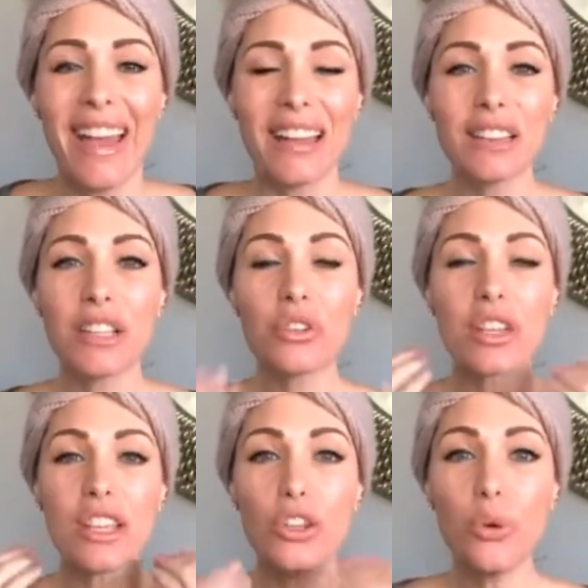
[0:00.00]
And
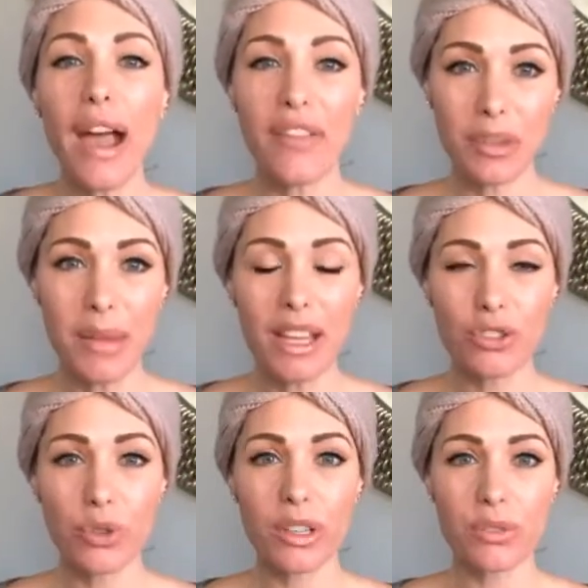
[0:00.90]
literally, you have to make a
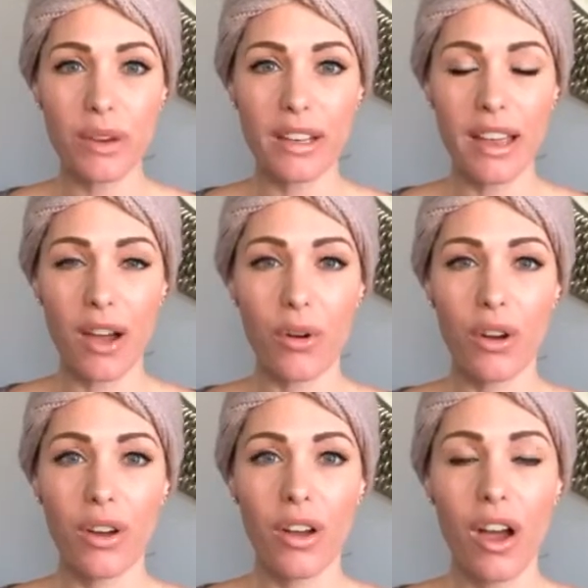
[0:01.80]
choice right now.
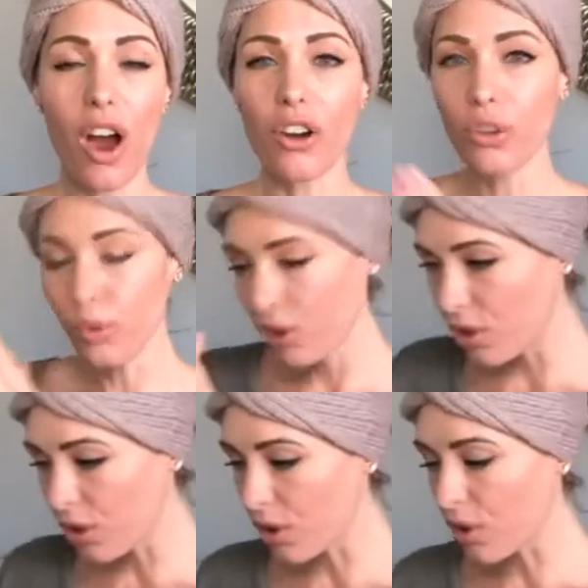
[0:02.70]
Are you the
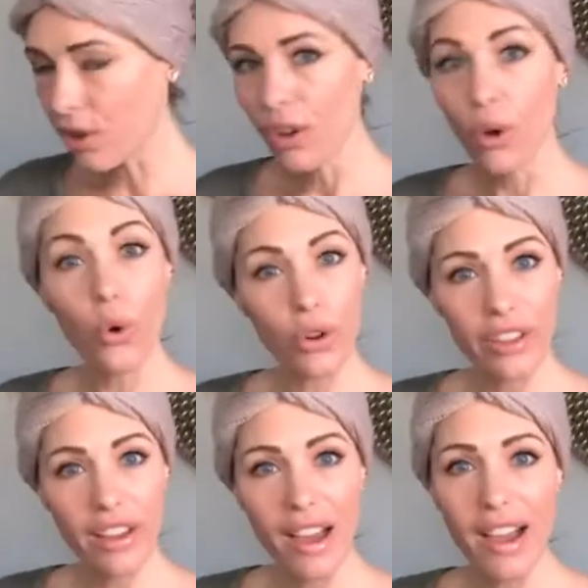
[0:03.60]
girl or
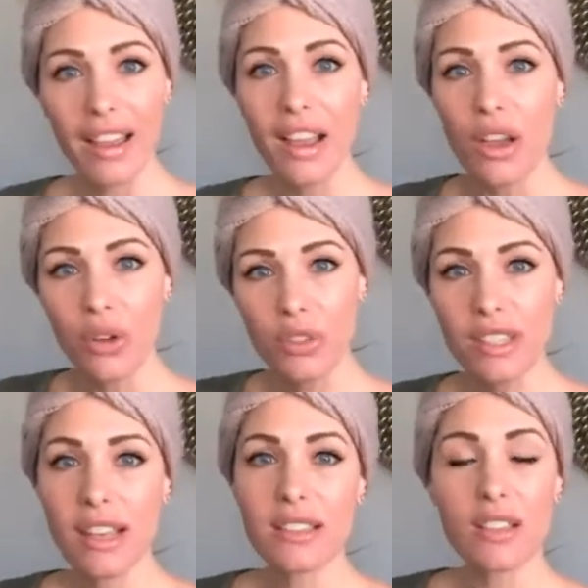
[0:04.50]
the guy who
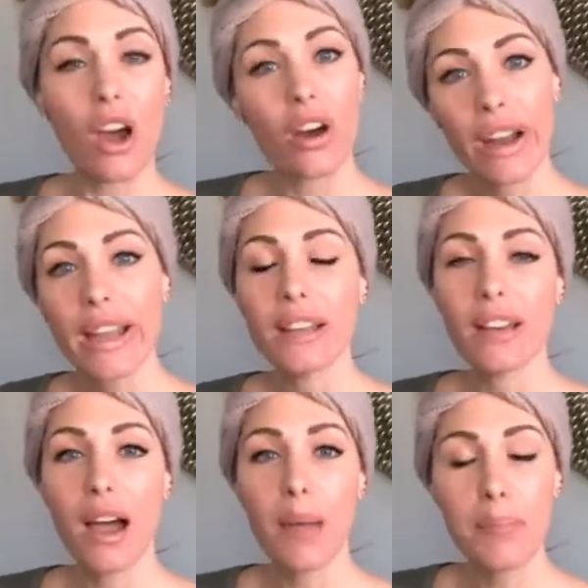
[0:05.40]
says, all right,
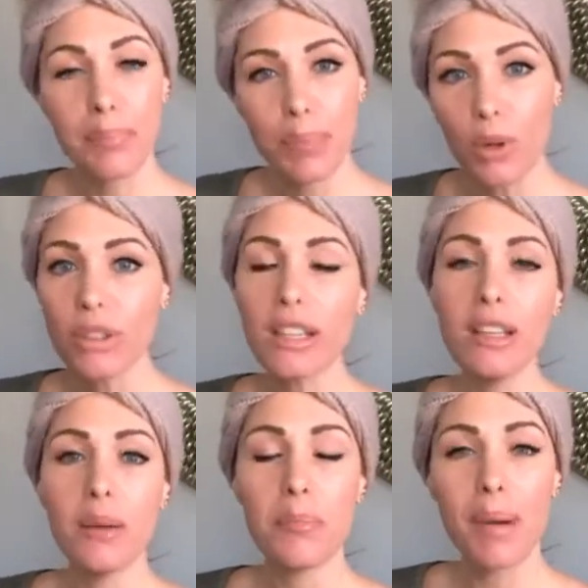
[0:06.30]
I'm
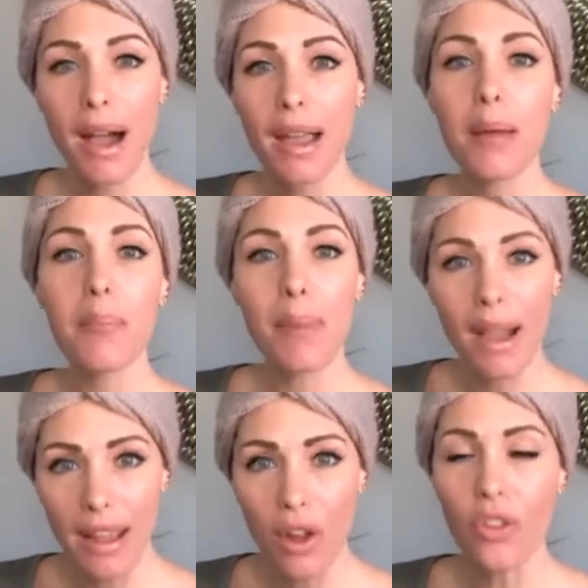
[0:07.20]
bullied by
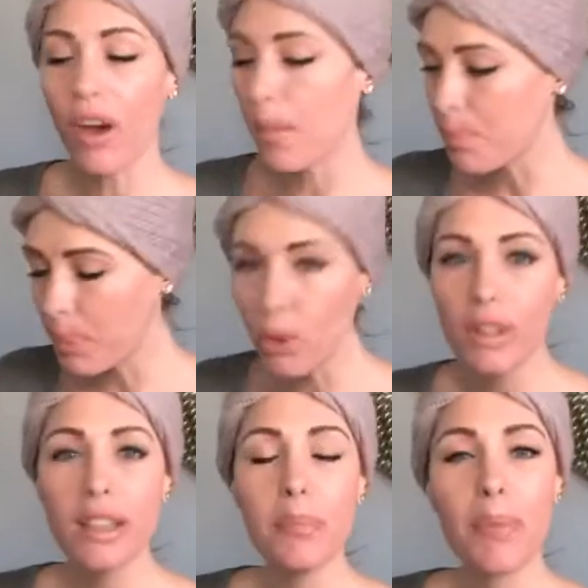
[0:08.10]
my health, I'm
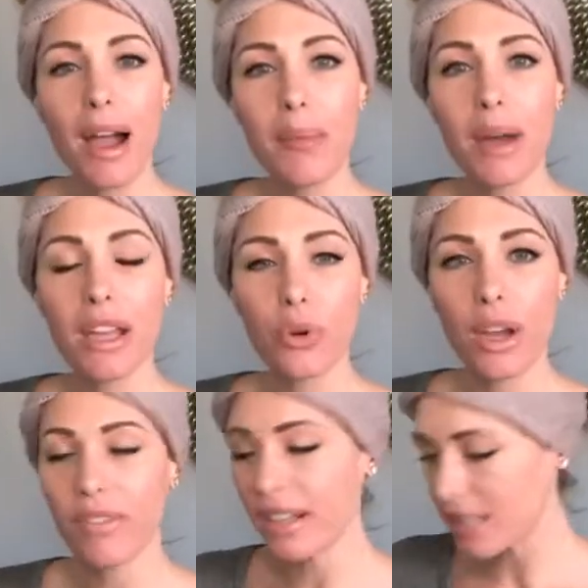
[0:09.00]
bullied by my
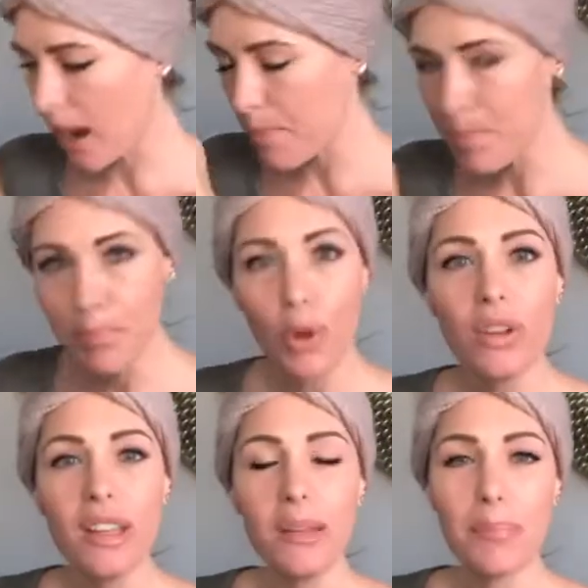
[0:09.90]
cravings, I'm
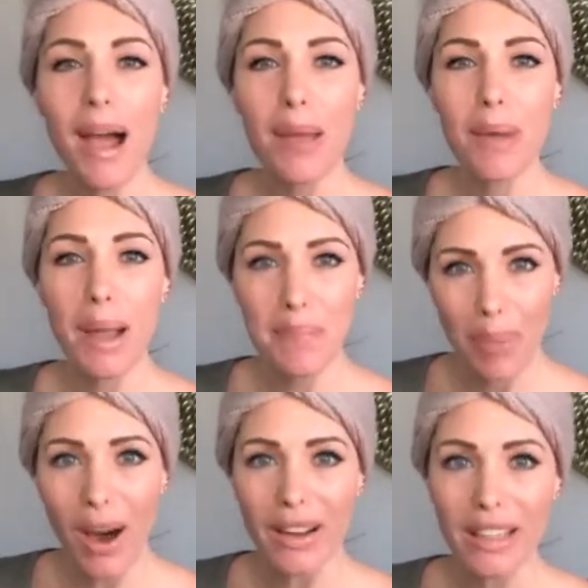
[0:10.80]
bullied by my
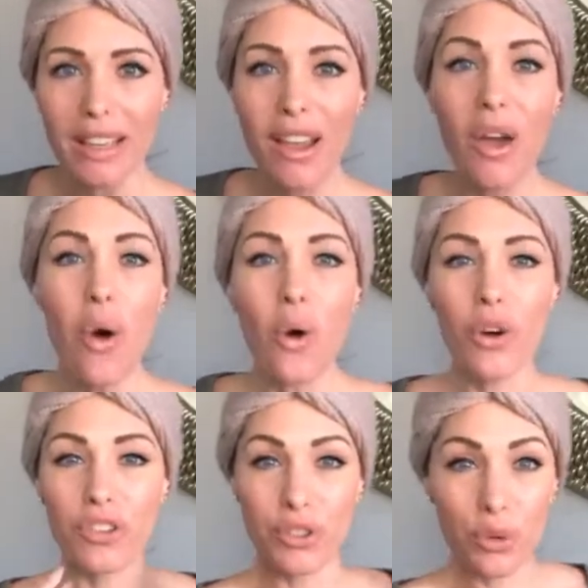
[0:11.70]
body? Or
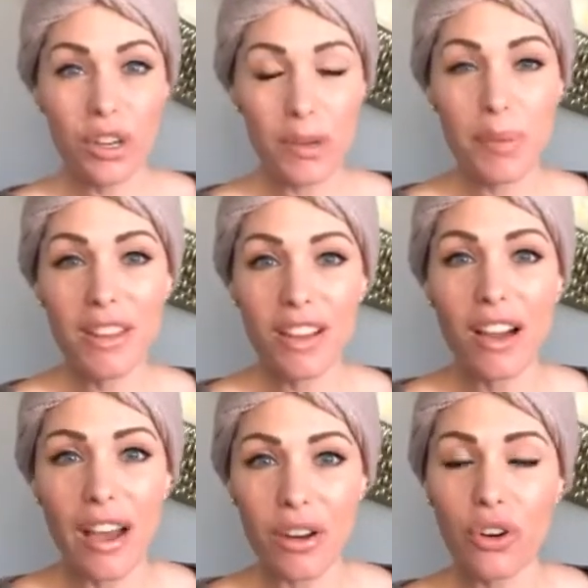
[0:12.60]
are you gonna be the
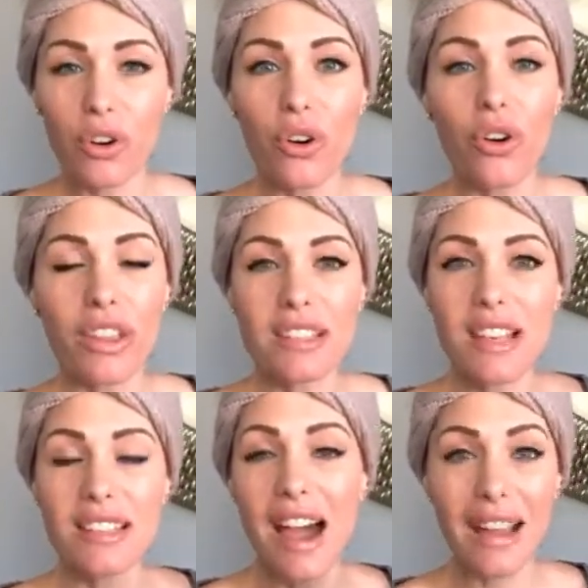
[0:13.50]
guy or girl that
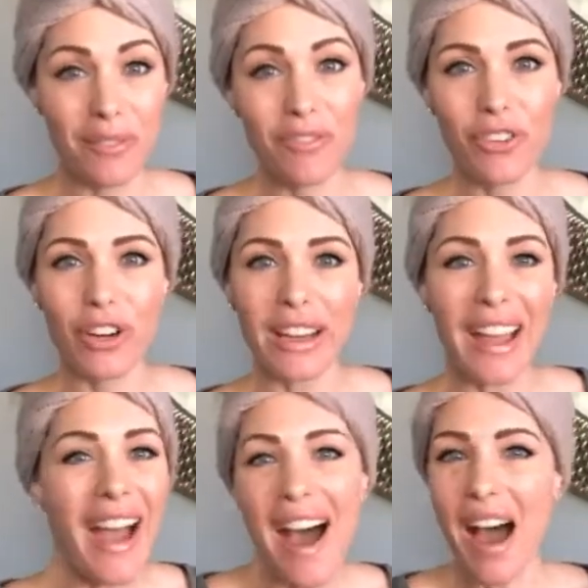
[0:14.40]
says, I am free,
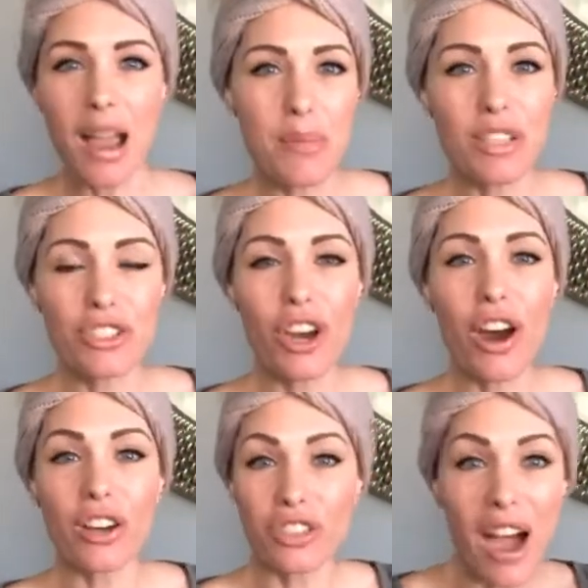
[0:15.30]
I'm in
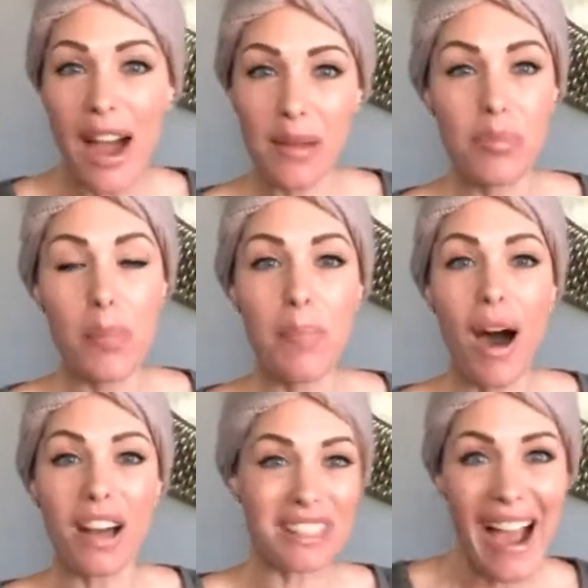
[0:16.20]
charge, I am the
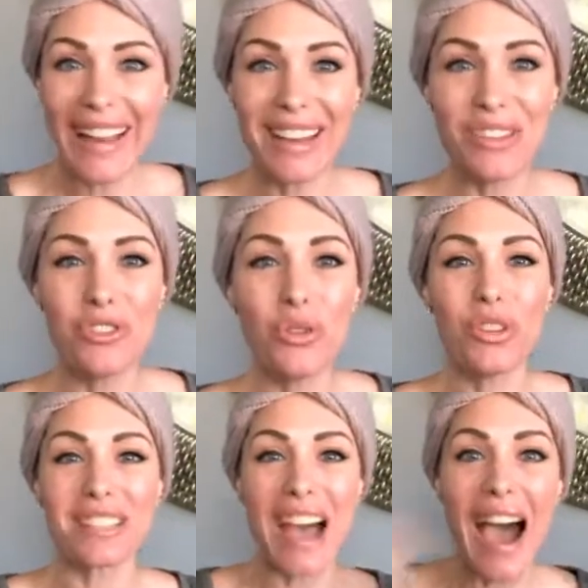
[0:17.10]
boss, I can do
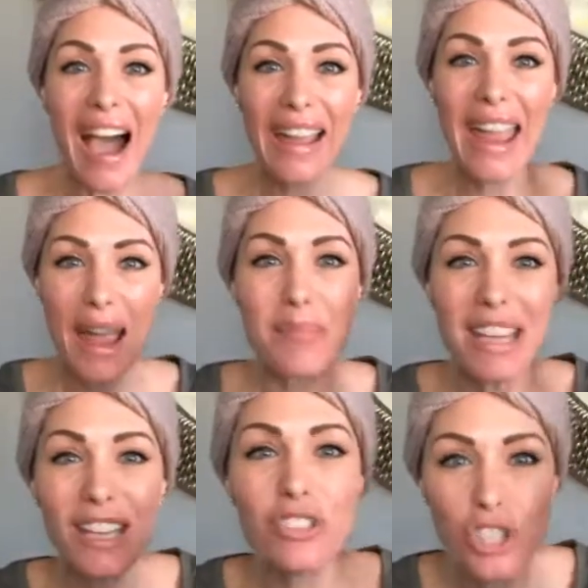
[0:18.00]
this, I am
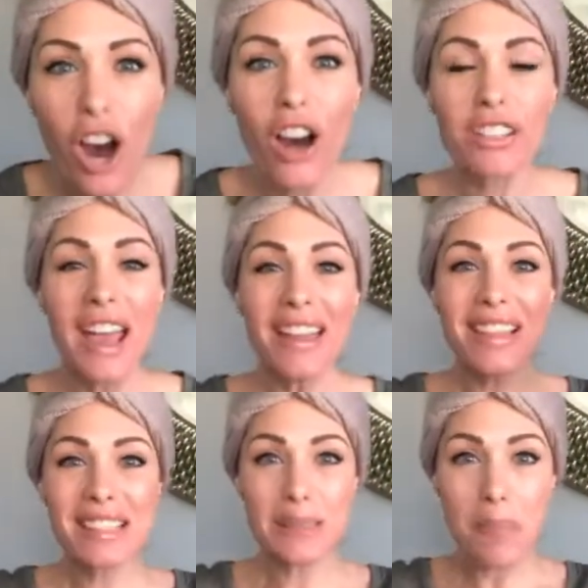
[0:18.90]
in charge,
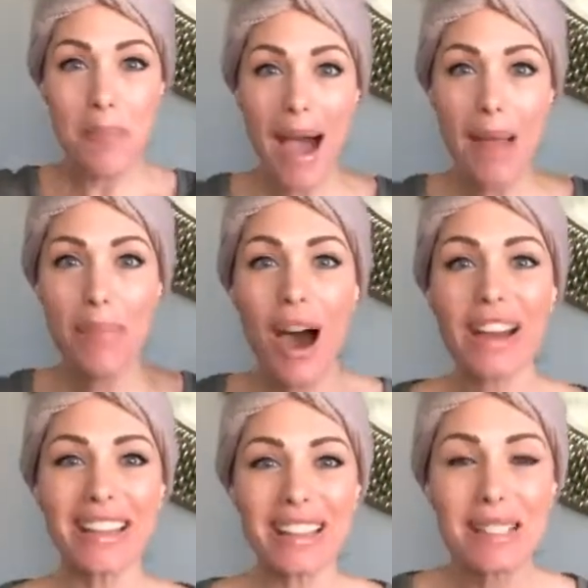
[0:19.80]
this is my
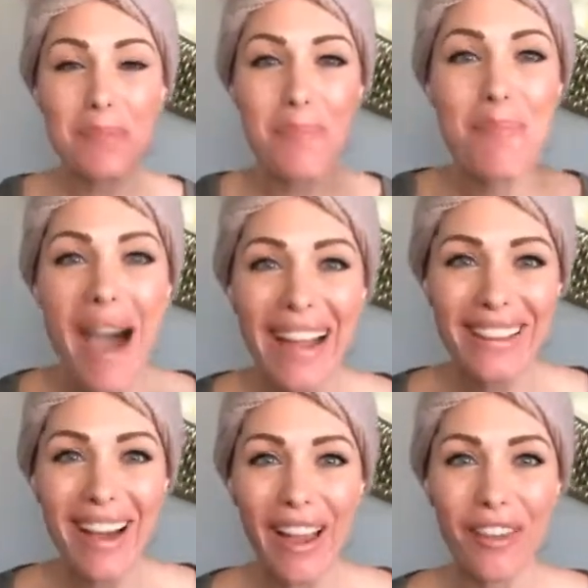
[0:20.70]
body, this is my
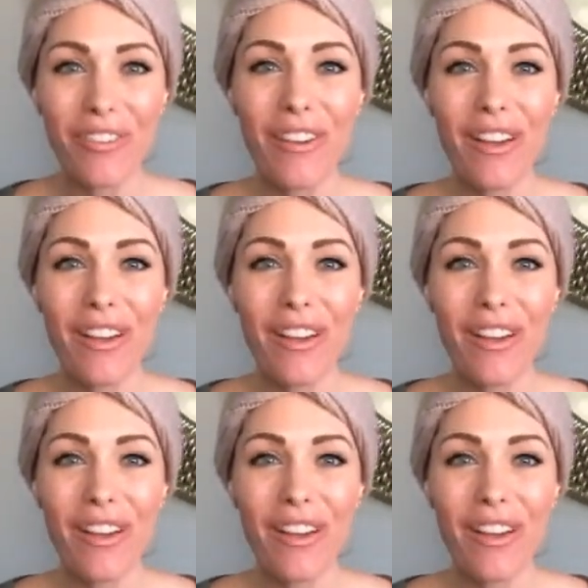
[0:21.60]
life?